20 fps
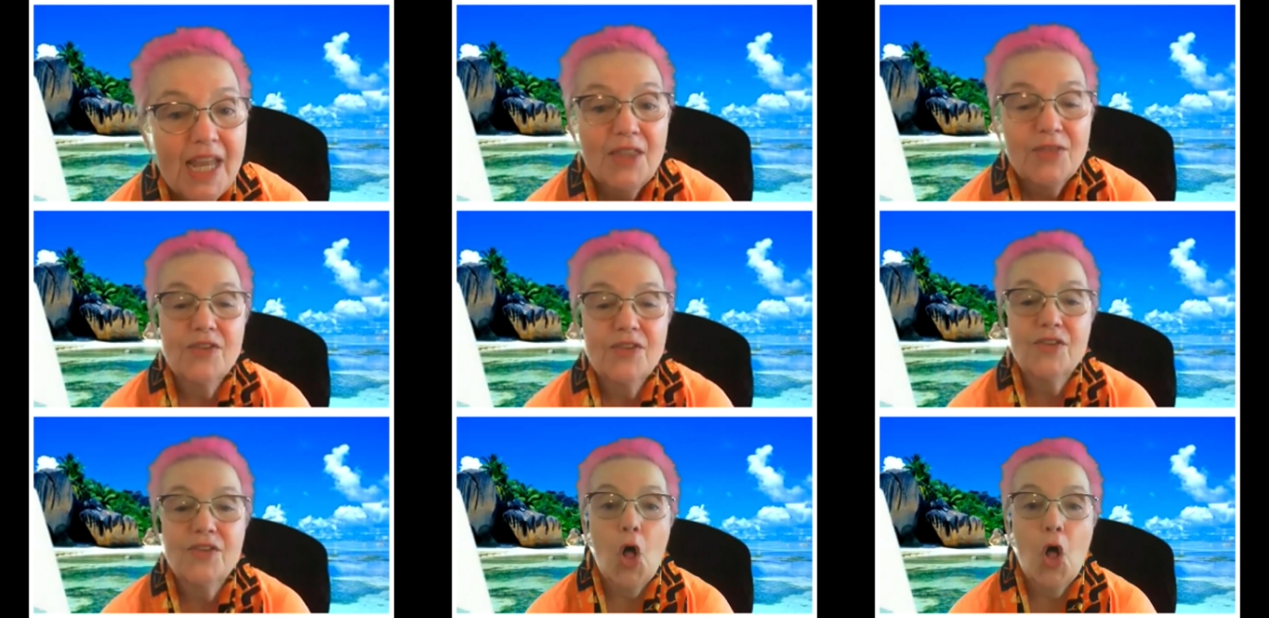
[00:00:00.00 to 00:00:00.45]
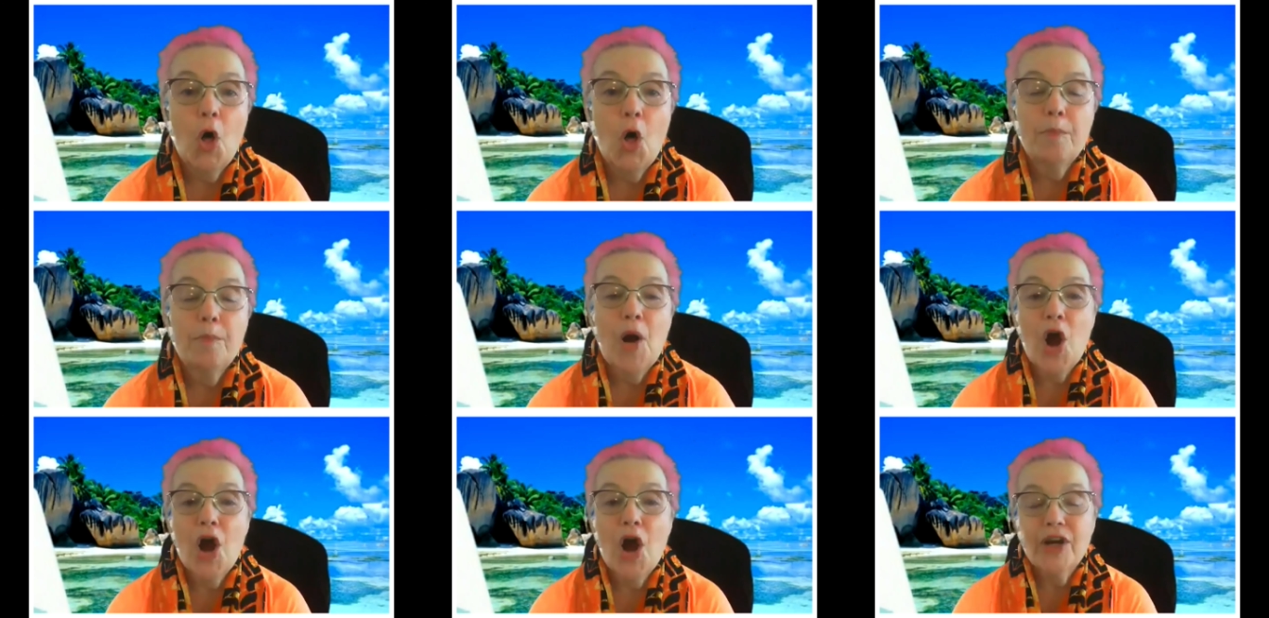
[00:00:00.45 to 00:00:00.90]
This is all
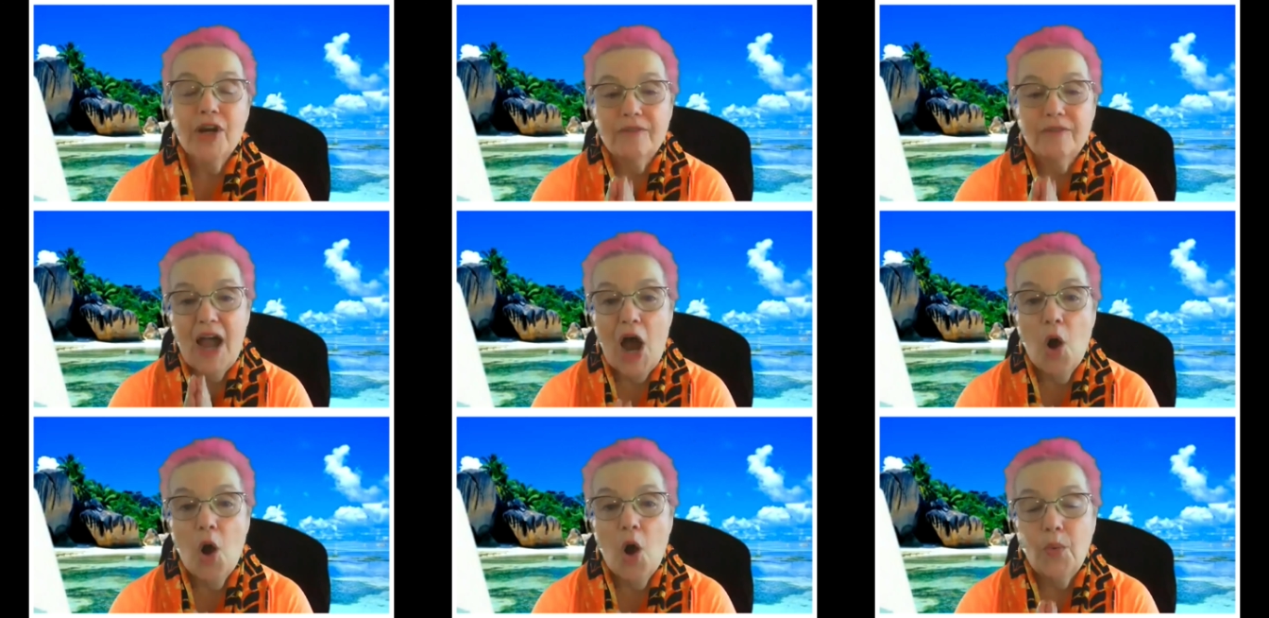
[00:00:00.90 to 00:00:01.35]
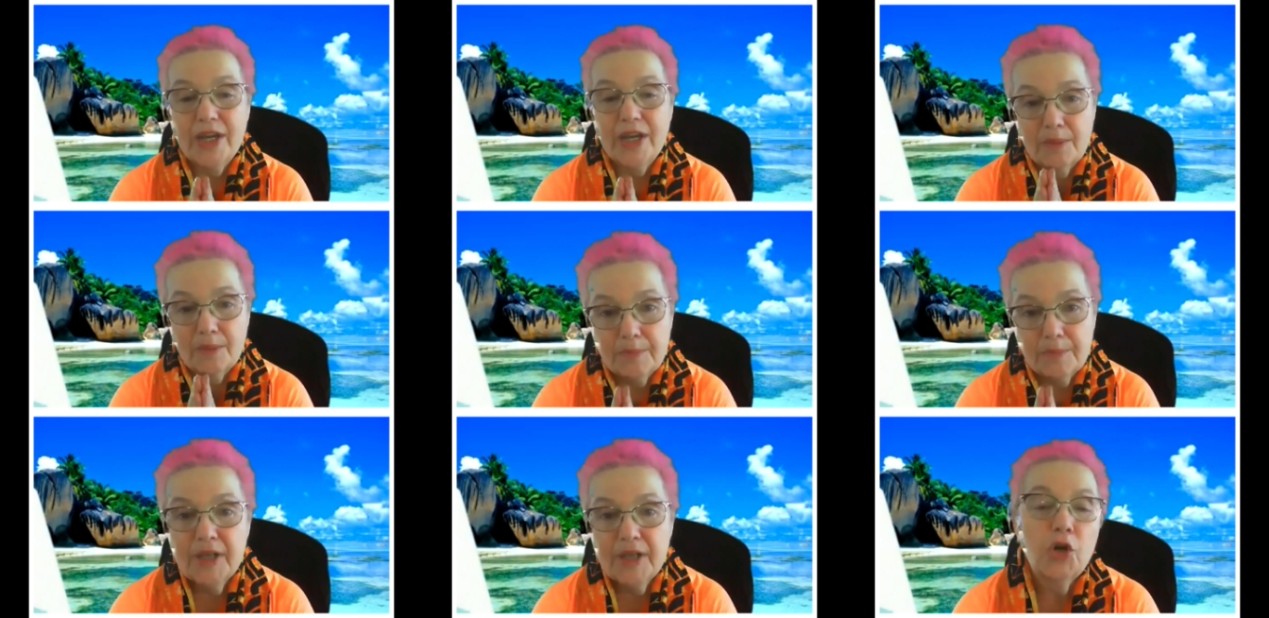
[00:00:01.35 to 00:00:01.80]
part of how we
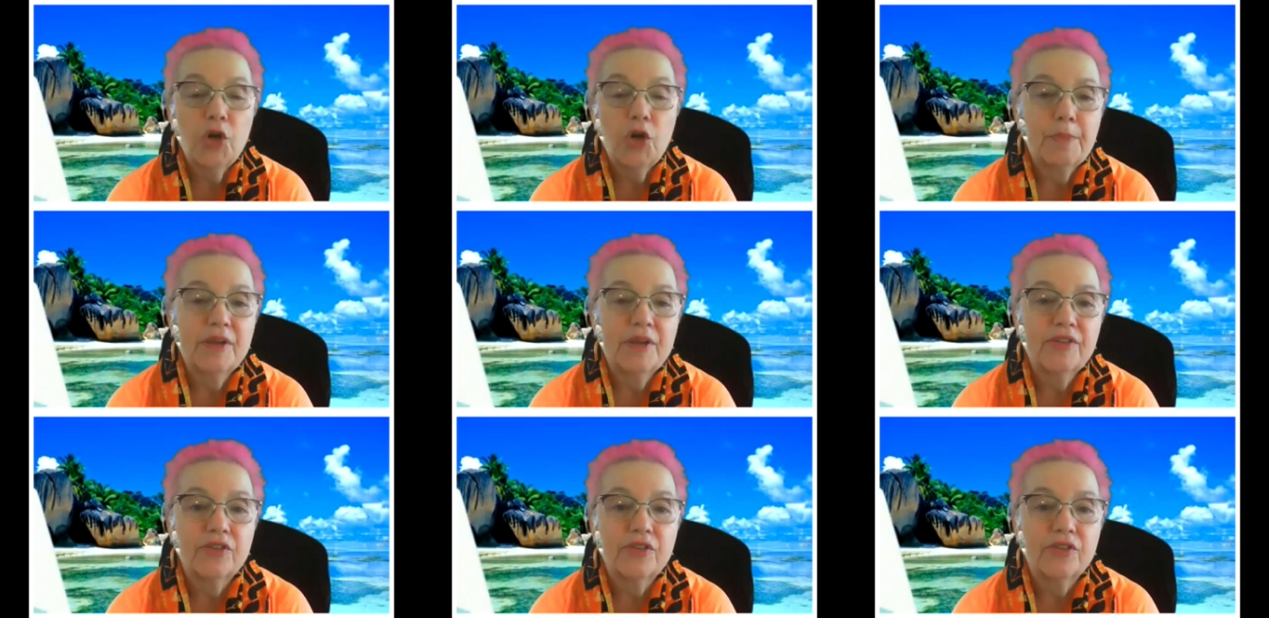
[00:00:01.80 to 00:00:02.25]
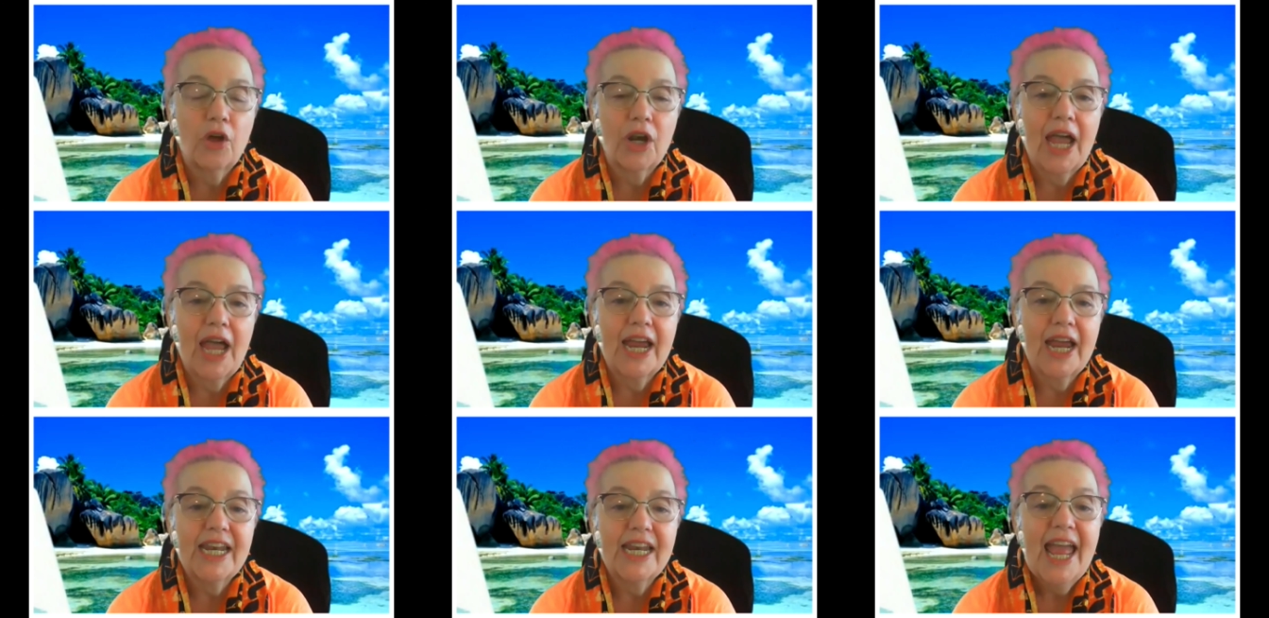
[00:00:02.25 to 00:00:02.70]
can build our business
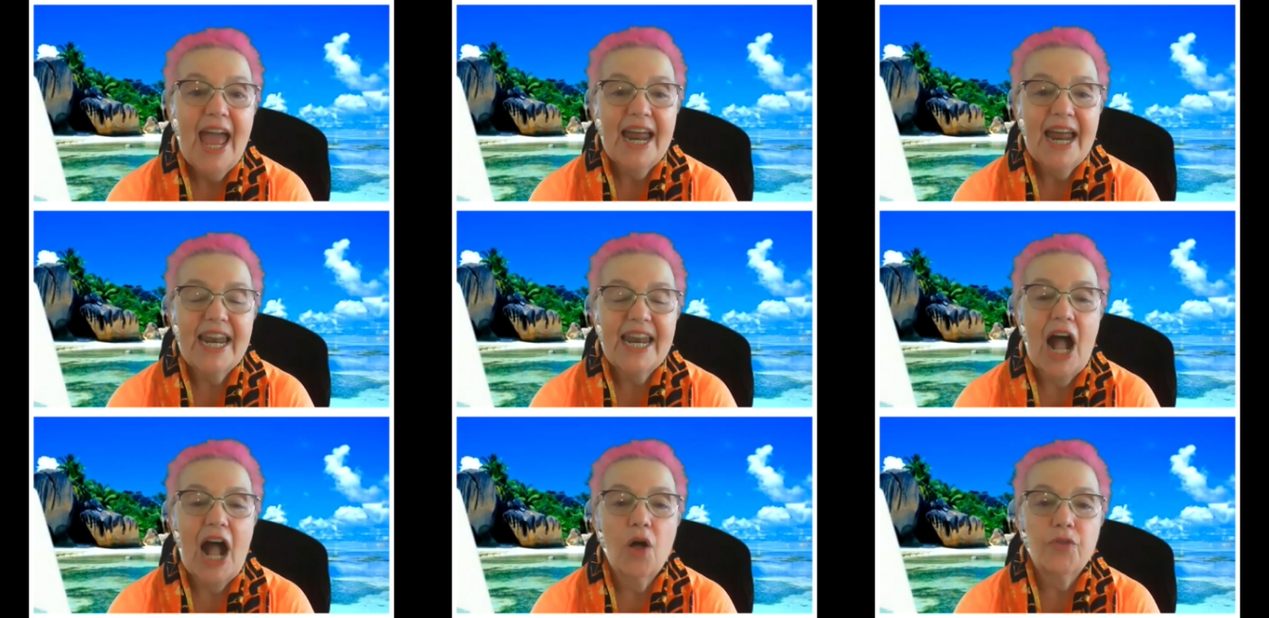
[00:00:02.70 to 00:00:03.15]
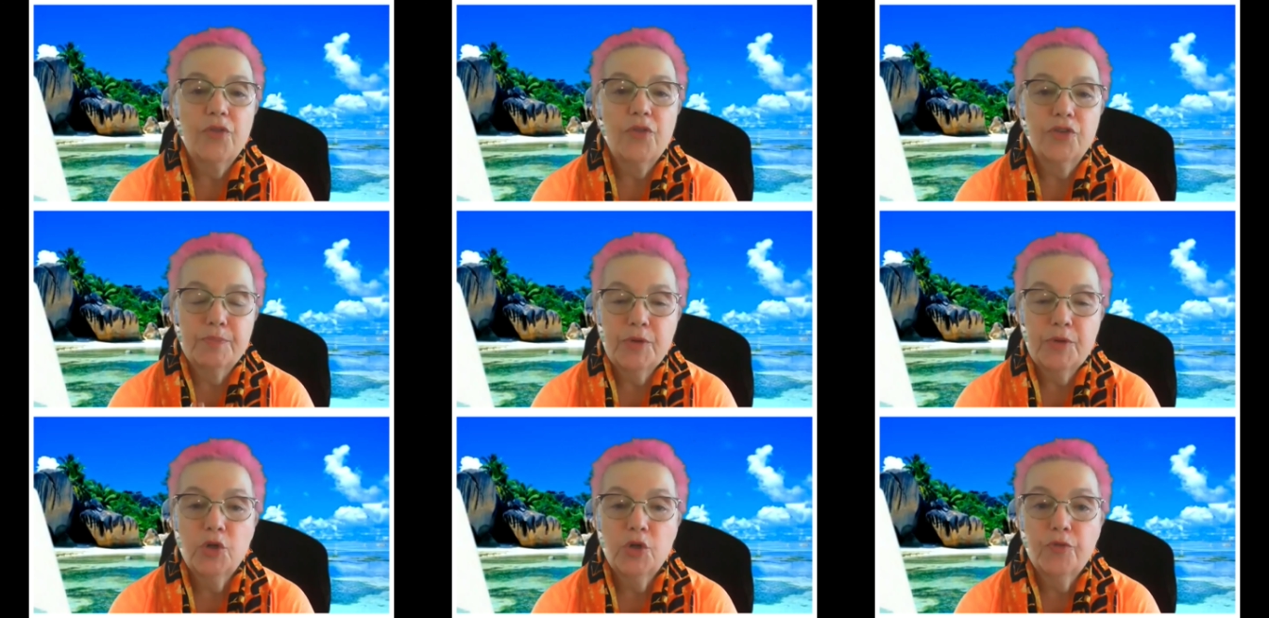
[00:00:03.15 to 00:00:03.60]
online and how this
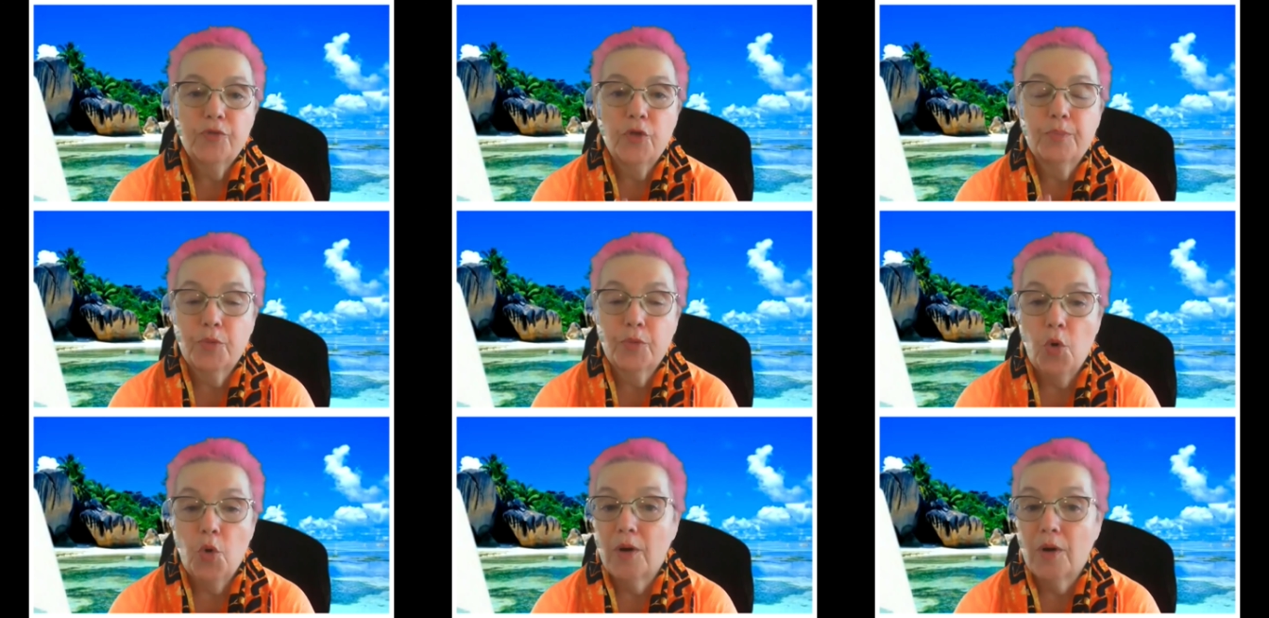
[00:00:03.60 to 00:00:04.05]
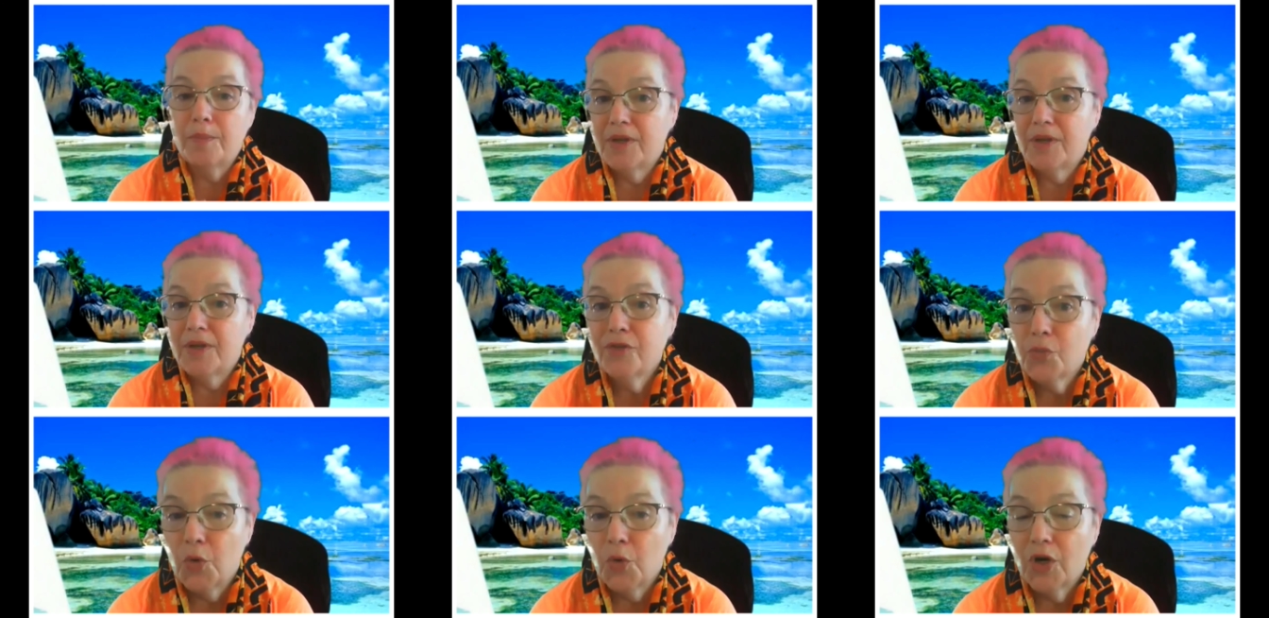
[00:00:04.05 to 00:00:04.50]
beautiful program
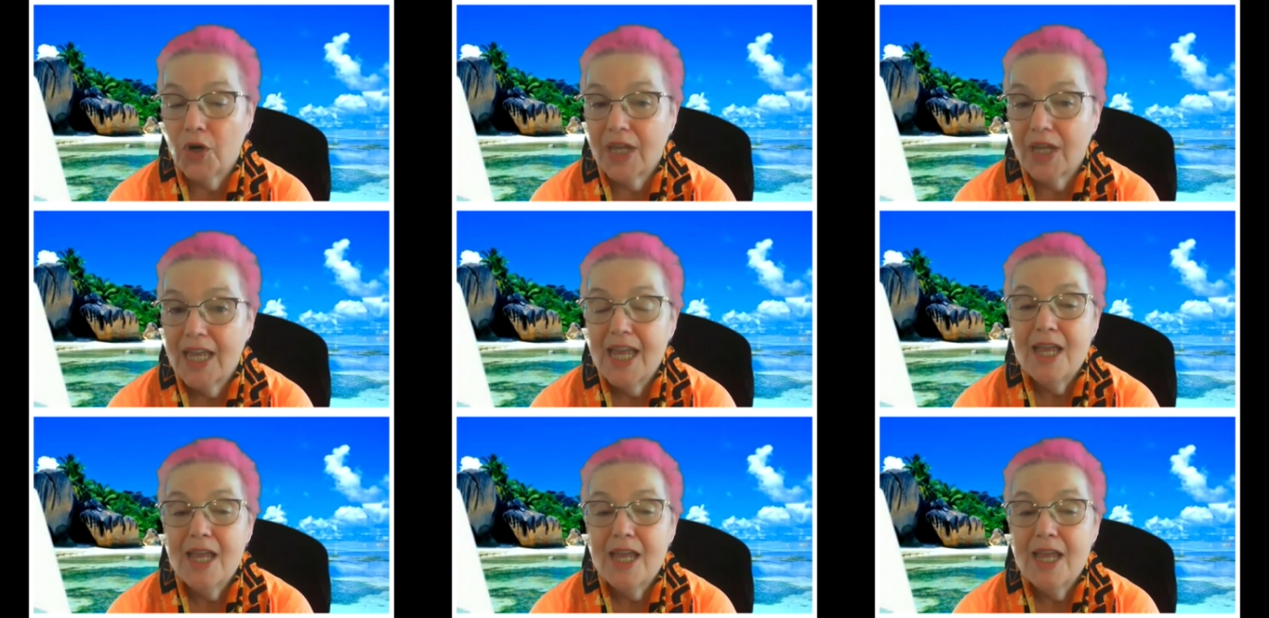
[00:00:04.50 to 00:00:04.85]
does work